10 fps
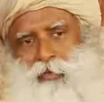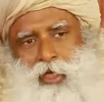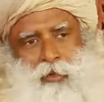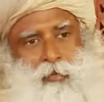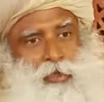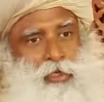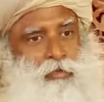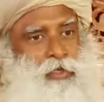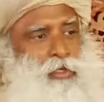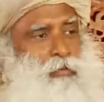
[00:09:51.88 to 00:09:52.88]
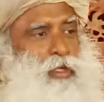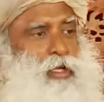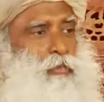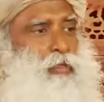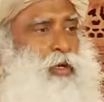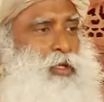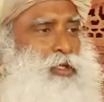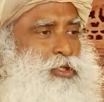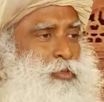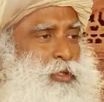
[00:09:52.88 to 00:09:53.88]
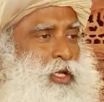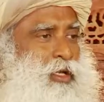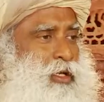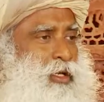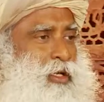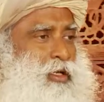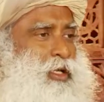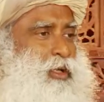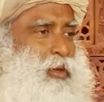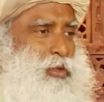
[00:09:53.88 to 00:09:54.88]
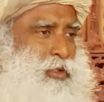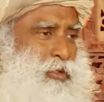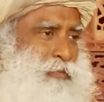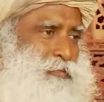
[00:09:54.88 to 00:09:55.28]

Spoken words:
Especially when something important is to be done, he goes in.